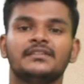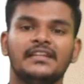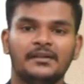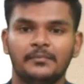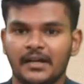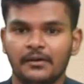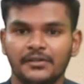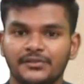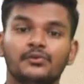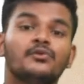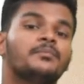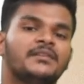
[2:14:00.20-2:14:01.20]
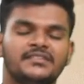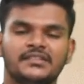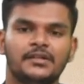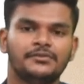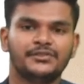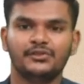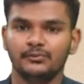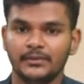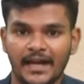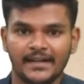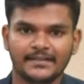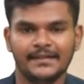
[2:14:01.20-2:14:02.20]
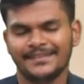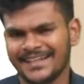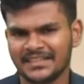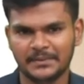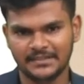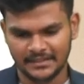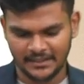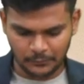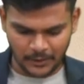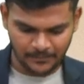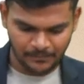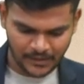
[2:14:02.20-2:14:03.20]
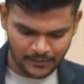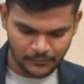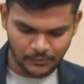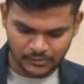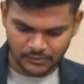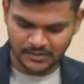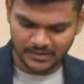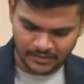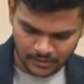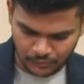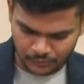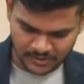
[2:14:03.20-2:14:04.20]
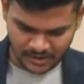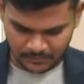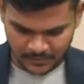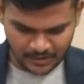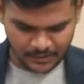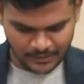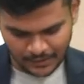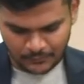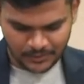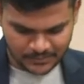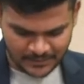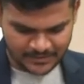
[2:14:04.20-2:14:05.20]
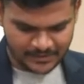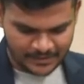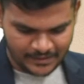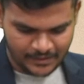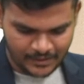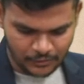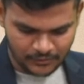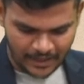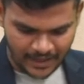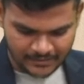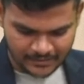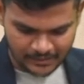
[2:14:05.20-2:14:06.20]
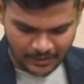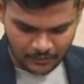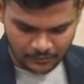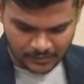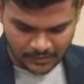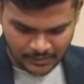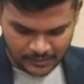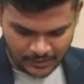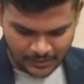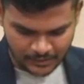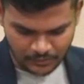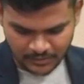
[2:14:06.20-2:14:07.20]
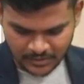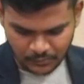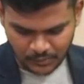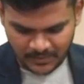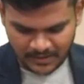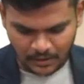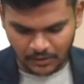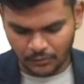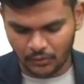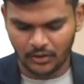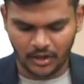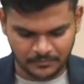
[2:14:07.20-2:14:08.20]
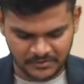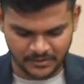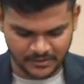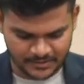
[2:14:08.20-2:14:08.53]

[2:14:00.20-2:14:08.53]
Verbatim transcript: labor hours or machine hours to do that, isn't it? That's basically why. Okay, folks, so this is a true statement, which basically, you know, cancelled out, you know, this would be our wrong option,